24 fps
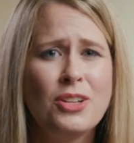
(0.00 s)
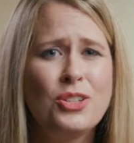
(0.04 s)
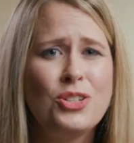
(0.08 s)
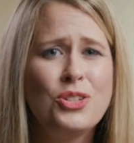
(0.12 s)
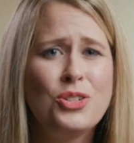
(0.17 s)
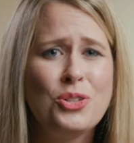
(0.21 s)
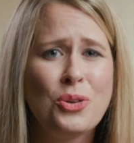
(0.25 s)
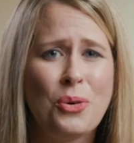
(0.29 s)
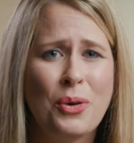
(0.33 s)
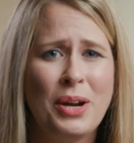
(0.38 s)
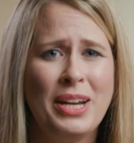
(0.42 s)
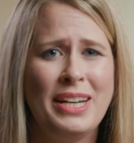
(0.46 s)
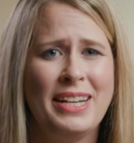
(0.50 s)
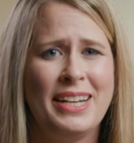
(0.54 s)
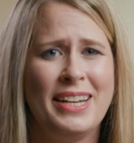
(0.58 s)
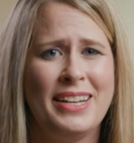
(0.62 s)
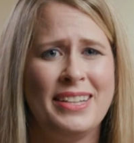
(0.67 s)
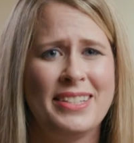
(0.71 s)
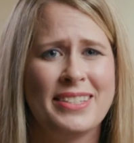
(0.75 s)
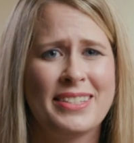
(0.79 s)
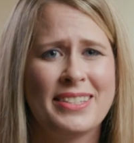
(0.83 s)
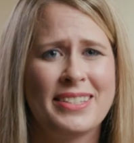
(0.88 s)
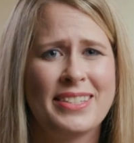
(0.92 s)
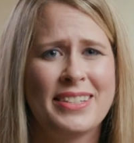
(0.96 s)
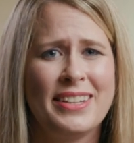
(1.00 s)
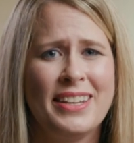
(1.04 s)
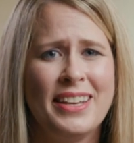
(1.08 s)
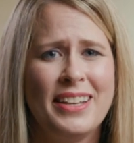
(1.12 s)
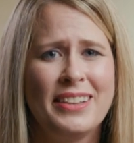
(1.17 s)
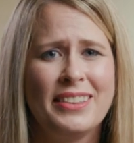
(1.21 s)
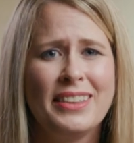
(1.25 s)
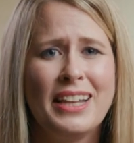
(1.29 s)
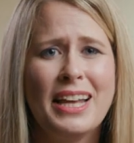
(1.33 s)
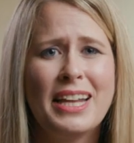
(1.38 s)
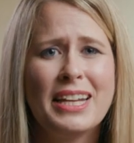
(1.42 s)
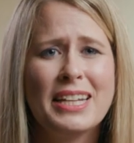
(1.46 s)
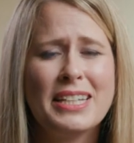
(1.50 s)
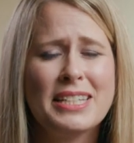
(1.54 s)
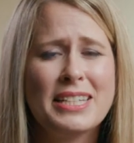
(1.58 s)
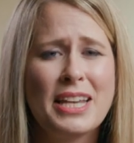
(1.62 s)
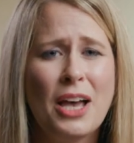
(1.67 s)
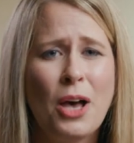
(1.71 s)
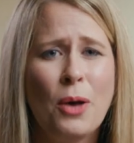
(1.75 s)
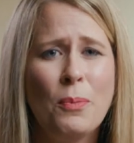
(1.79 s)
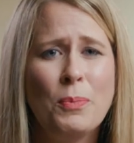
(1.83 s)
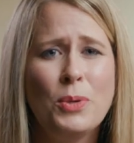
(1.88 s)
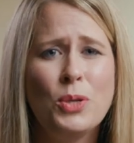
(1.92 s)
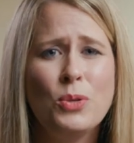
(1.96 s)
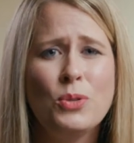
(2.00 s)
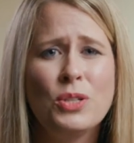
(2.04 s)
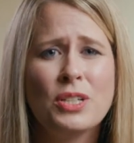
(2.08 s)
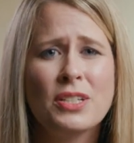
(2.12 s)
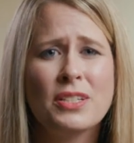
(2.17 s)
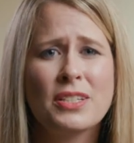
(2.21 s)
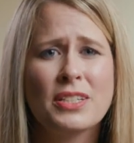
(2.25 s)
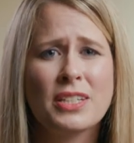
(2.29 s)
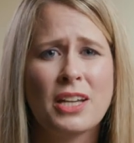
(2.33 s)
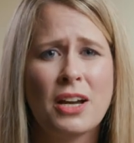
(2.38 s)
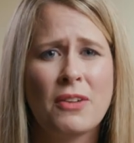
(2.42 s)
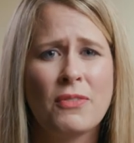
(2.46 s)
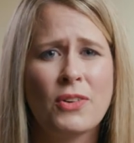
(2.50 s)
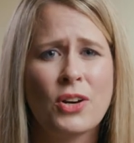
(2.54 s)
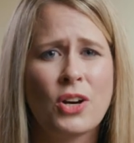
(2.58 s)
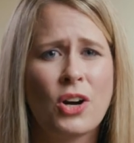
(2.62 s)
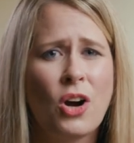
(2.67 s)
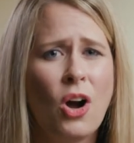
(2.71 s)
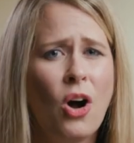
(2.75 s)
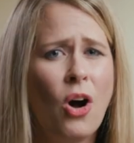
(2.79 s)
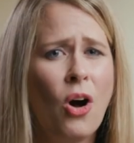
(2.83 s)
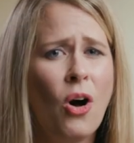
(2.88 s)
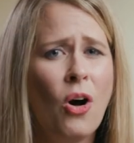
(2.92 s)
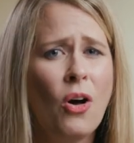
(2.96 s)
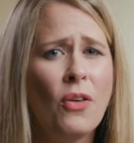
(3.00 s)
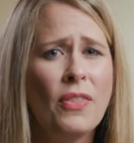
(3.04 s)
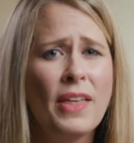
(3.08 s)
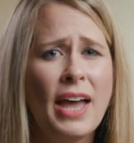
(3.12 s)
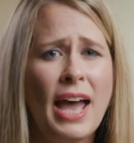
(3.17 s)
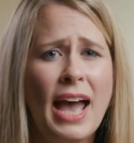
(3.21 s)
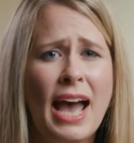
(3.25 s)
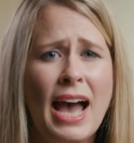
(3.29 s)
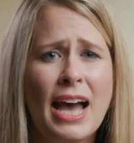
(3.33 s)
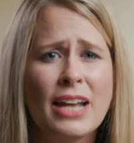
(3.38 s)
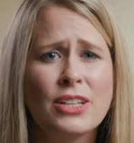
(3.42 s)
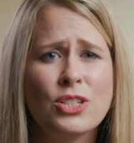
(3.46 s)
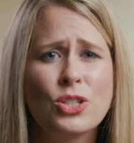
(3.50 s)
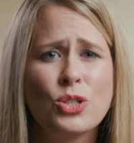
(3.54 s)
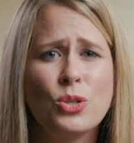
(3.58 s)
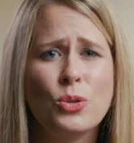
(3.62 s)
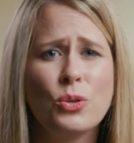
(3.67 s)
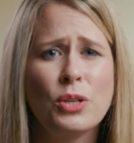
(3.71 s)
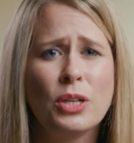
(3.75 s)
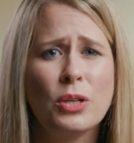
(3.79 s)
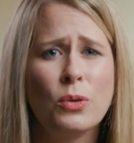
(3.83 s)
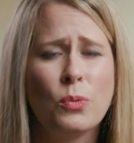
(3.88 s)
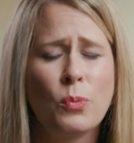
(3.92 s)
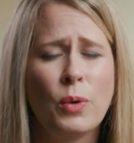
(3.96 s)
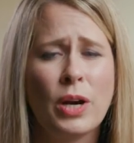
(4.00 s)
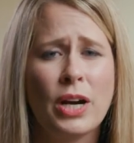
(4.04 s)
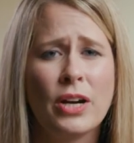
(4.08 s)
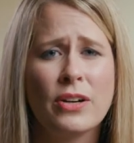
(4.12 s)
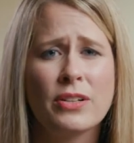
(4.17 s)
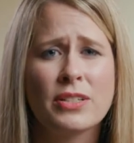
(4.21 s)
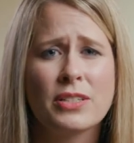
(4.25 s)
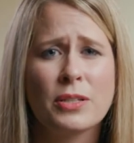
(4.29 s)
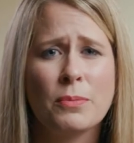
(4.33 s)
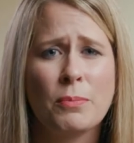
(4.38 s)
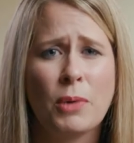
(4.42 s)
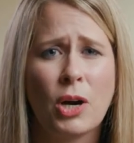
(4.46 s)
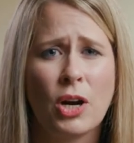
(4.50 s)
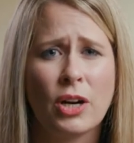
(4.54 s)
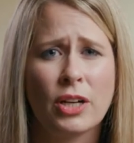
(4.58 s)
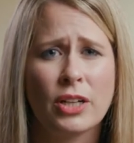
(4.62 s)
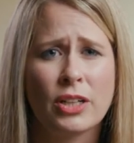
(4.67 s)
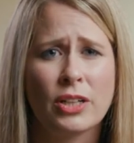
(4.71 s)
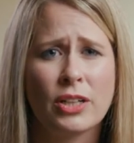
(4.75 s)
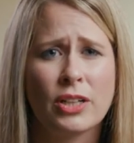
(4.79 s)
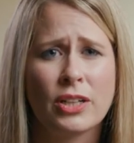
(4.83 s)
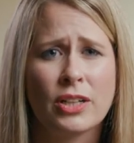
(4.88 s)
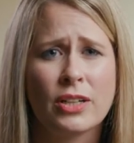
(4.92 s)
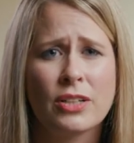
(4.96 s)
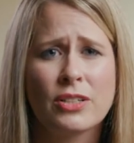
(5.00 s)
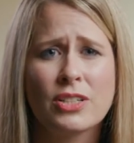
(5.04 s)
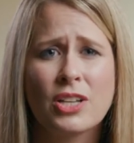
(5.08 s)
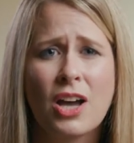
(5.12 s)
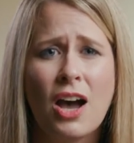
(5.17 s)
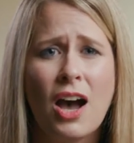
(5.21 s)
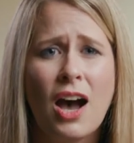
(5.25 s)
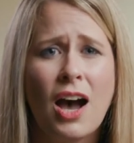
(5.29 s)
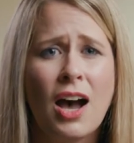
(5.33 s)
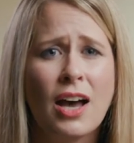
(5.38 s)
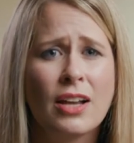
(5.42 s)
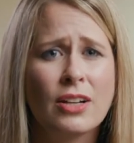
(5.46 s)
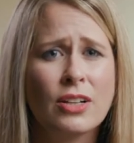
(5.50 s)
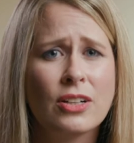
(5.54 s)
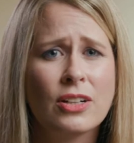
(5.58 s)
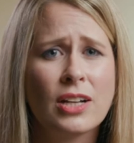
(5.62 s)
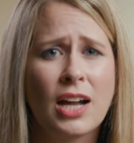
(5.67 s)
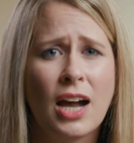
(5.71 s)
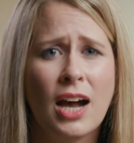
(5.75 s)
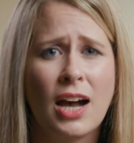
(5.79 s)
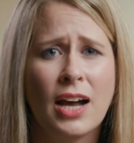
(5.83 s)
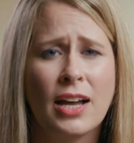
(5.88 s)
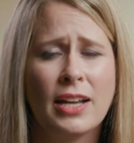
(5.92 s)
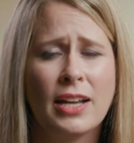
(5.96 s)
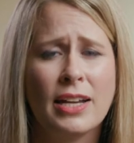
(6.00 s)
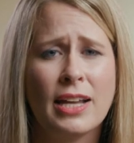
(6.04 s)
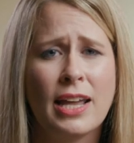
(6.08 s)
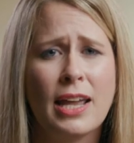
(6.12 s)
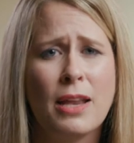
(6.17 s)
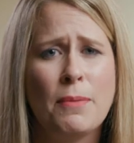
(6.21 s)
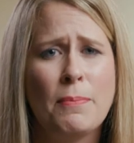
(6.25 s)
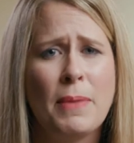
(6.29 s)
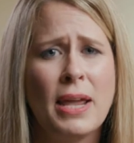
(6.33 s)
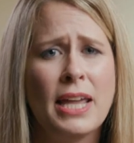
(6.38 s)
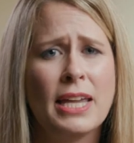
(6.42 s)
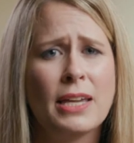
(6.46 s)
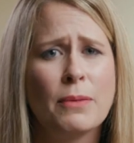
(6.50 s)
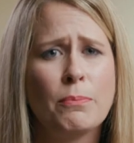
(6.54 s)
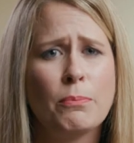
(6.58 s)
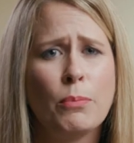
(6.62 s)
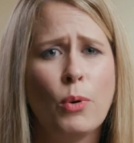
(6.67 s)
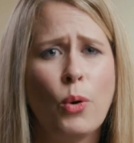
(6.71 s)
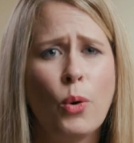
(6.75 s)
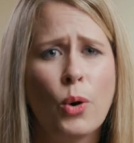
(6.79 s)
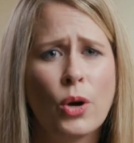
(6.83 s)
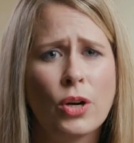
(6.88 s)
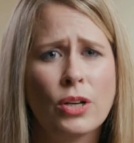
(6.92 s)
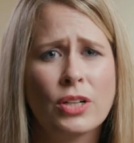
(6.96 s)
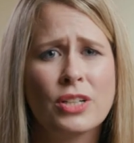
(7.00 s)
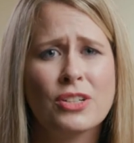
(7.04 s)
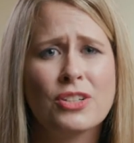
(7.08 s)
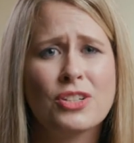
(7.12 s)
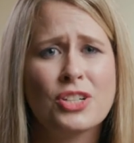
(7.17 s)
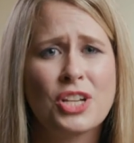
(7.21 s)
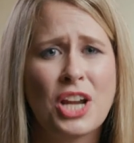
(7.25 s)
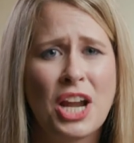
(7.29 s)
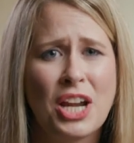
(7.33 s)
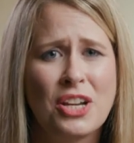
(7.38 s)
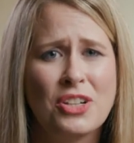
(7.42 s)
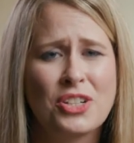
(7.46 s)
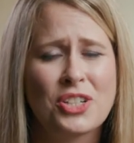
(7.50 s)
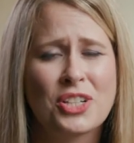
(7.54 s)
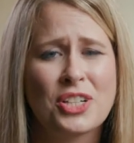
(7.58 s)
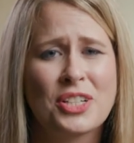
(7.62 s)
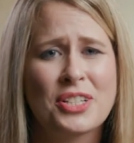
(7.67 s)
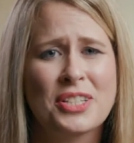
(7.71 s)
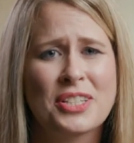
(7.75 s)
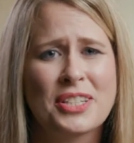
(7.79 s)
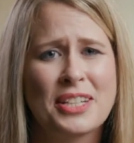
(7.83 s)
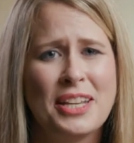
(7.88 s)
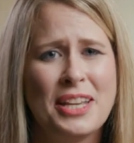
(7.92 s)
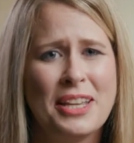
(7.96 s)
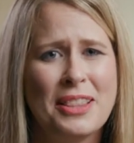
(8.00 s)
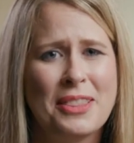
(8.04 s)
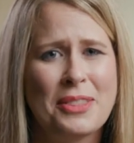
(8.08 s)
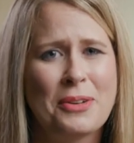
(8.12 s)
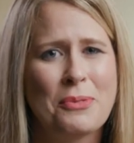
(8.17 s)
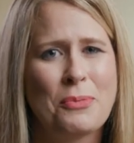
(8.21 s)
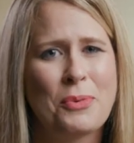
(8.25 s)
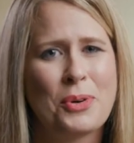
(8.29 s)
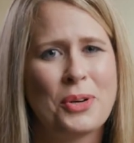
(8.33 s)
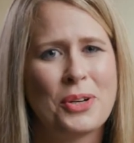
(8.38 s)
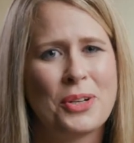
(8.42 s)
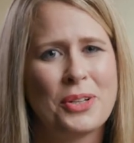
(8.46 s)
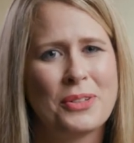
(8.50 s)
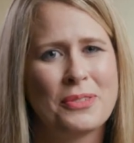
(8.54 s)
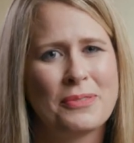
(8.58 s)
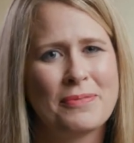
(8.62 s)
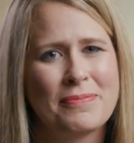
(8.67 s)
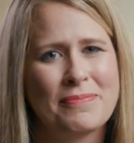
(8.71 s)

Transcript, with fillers: Join us. Let us help you discover all the hats you can wear as a marketer to honor God and make important changes in the world.